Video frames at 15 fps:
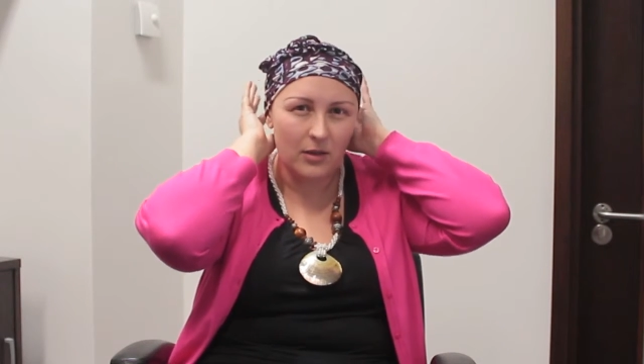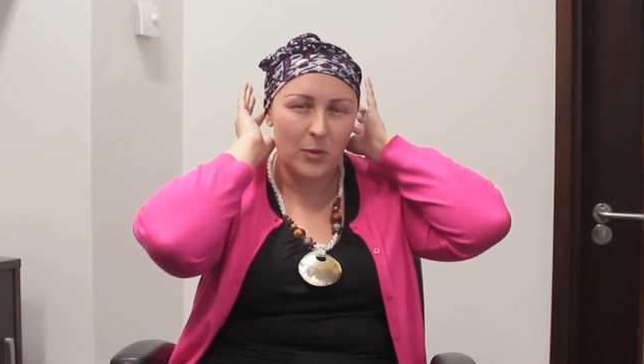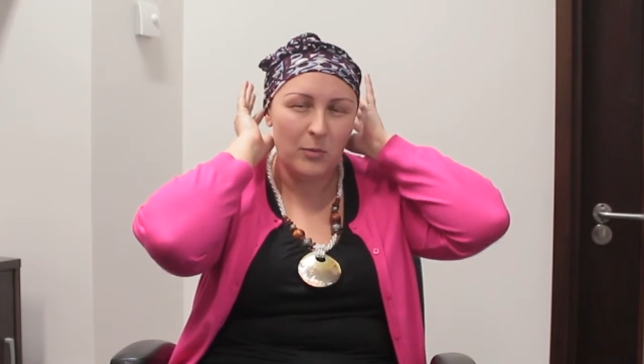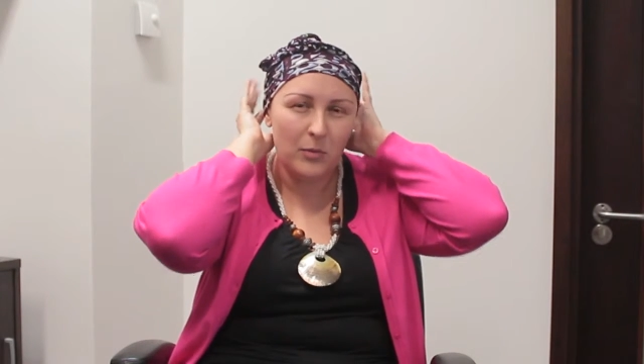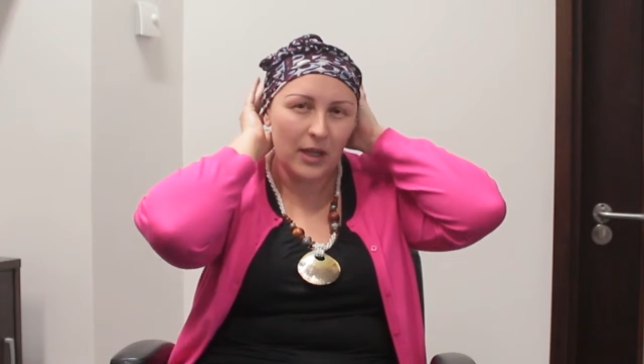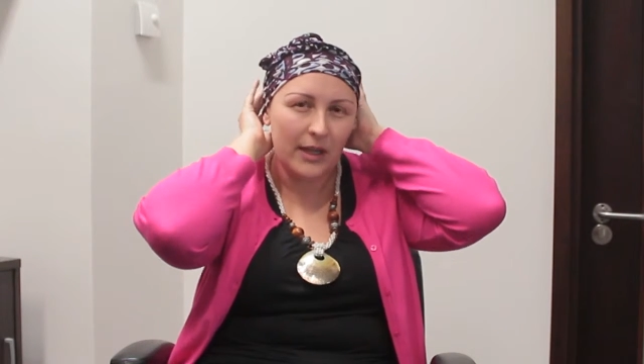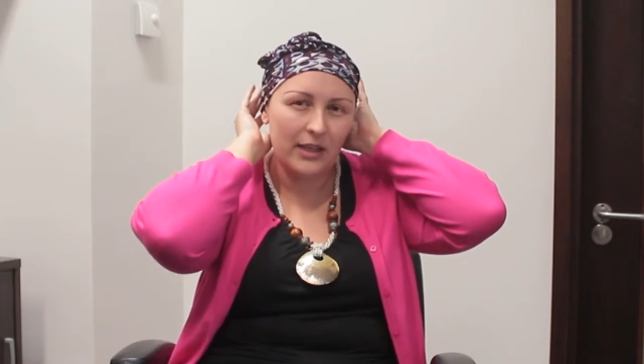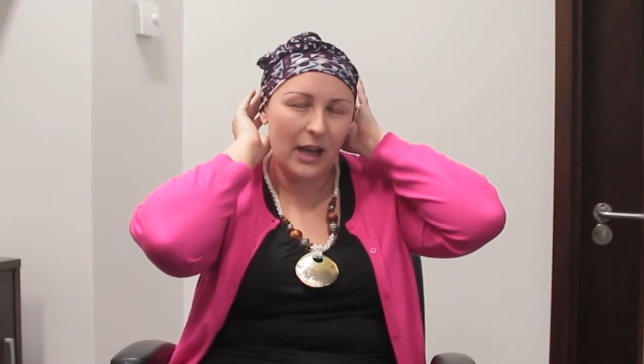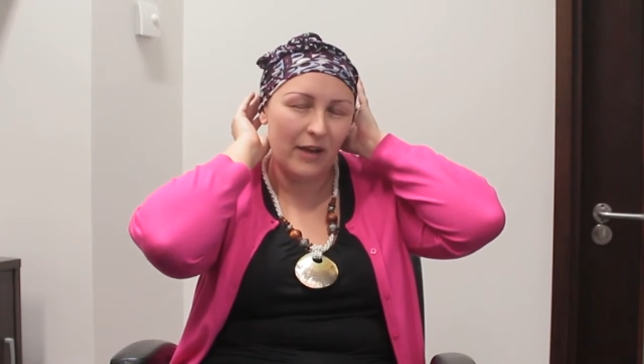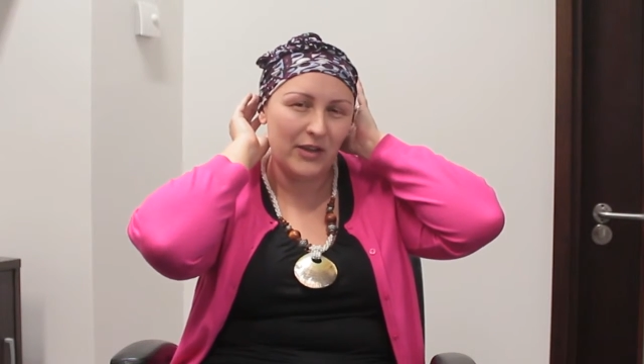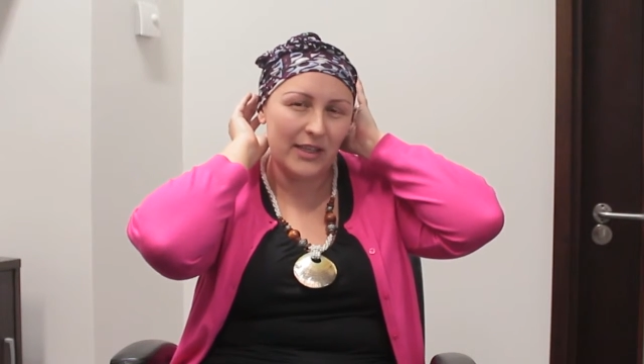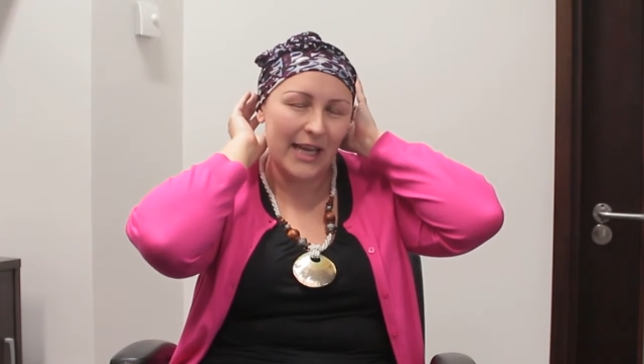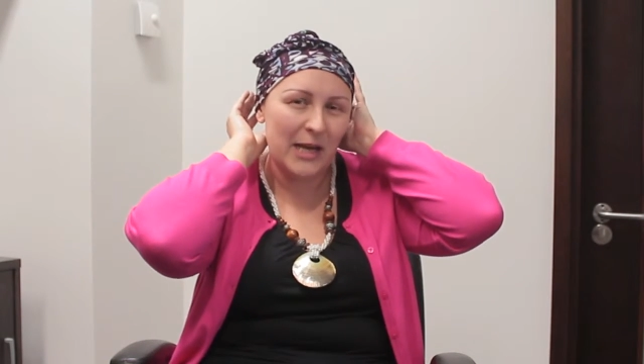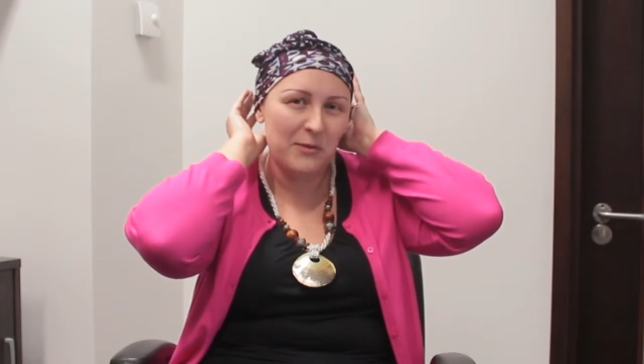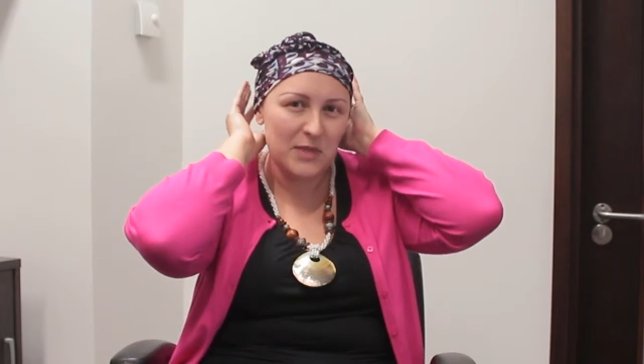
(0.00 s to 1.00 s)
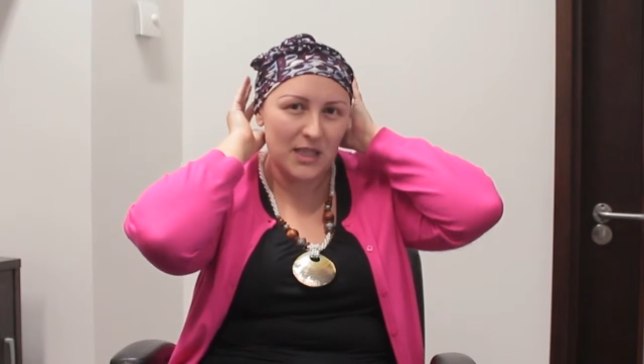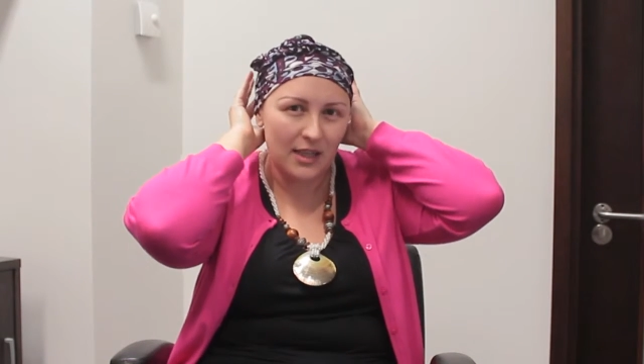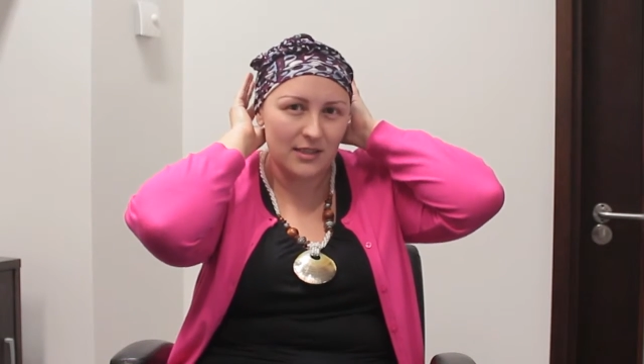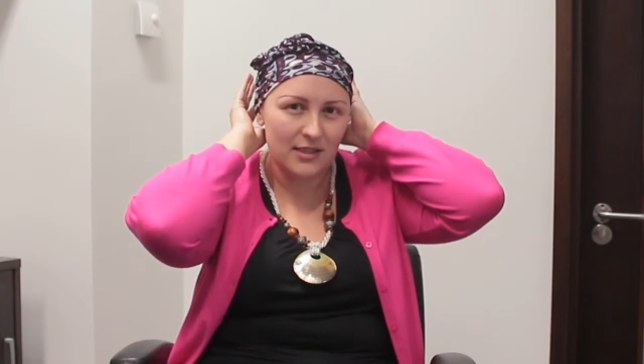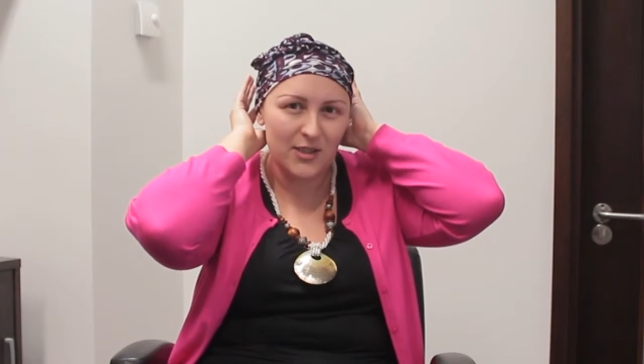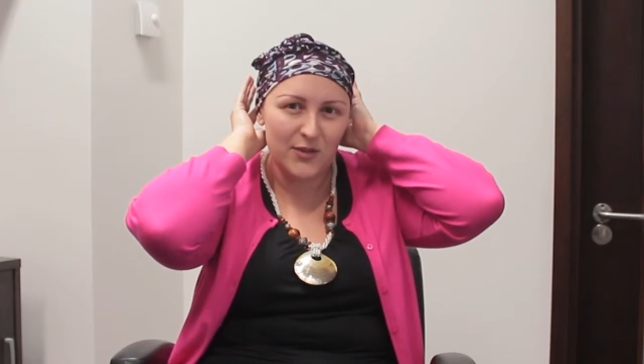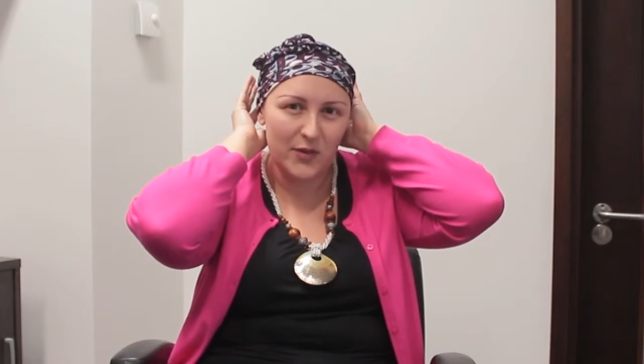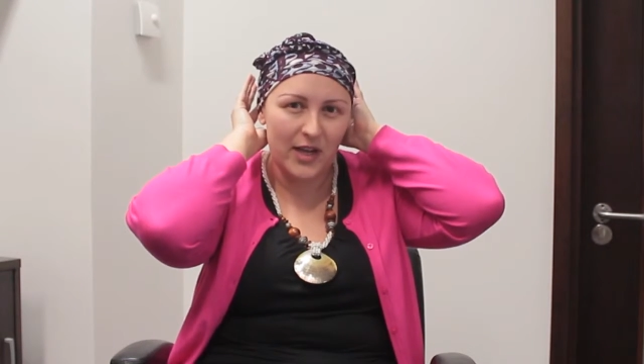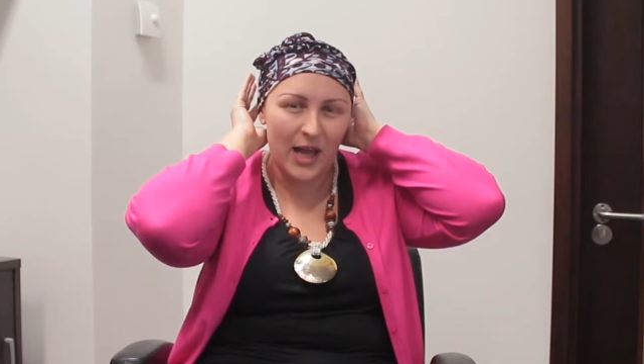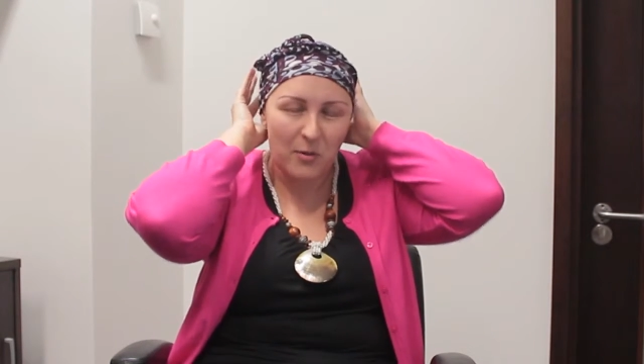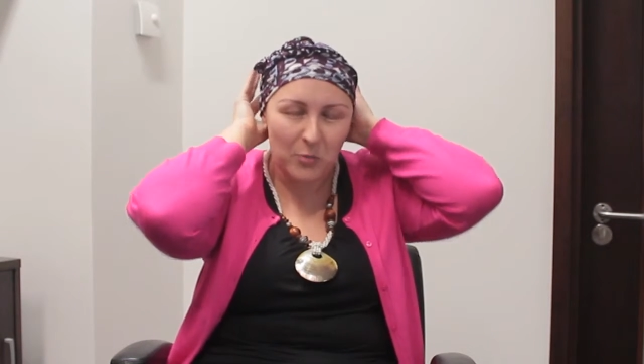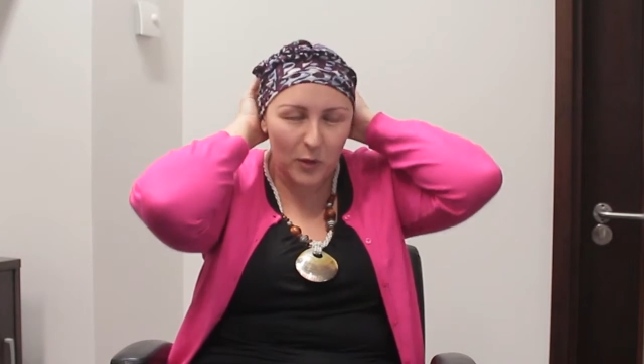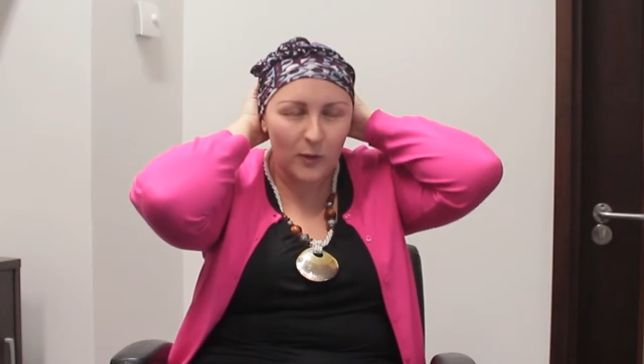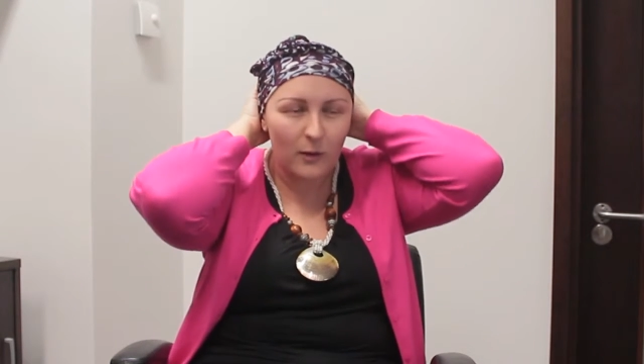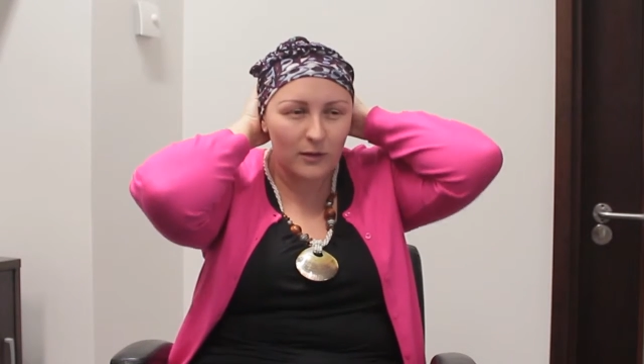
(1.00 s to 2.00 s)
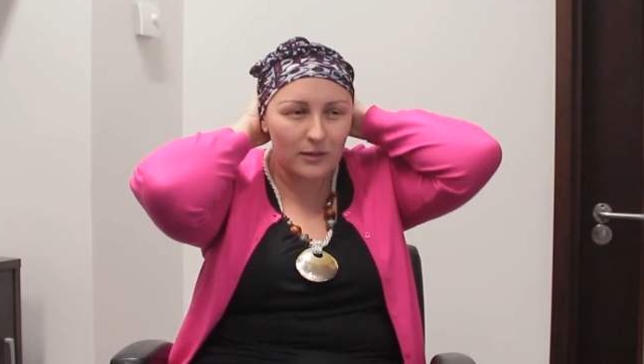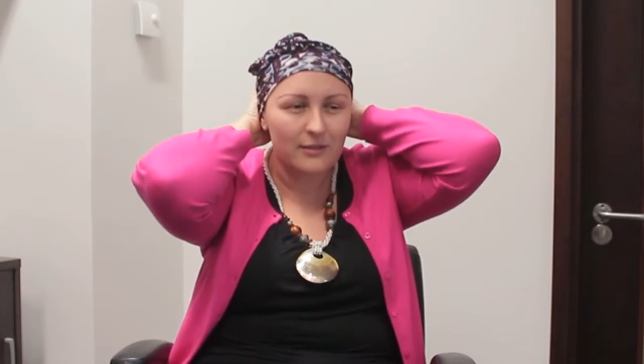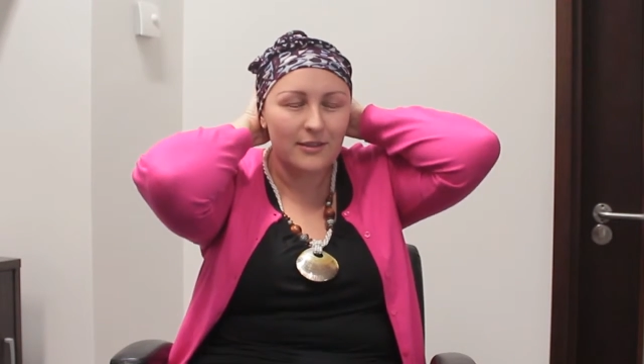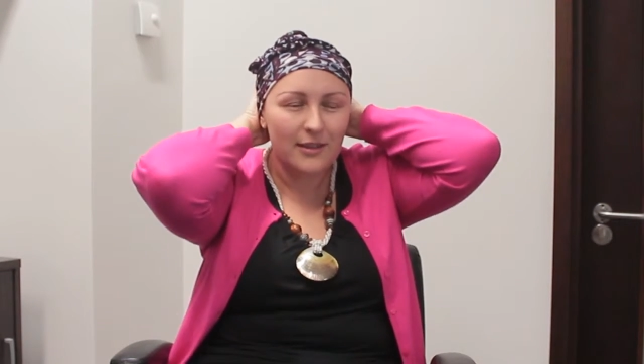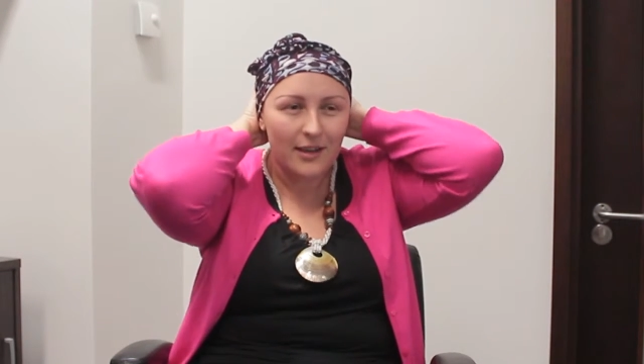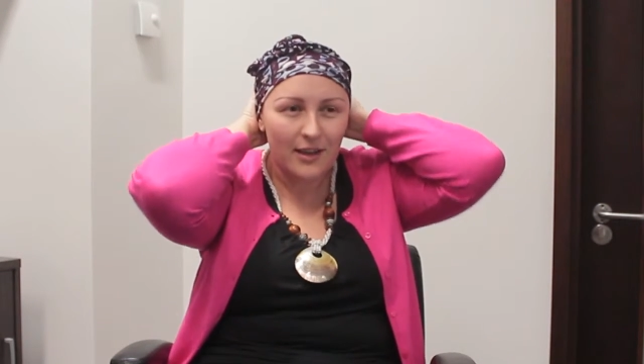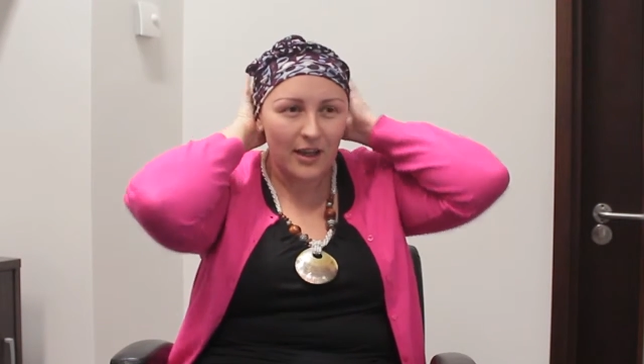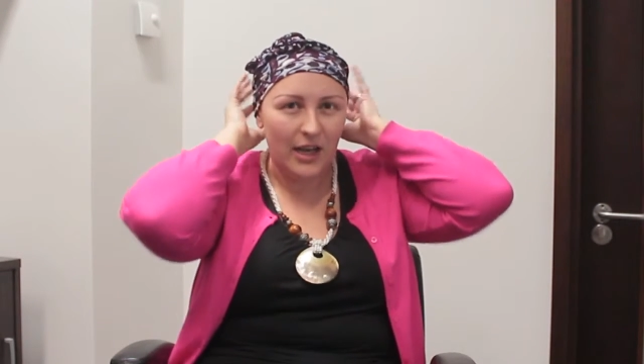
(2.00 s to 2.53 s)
I remember like having games lessons for netball and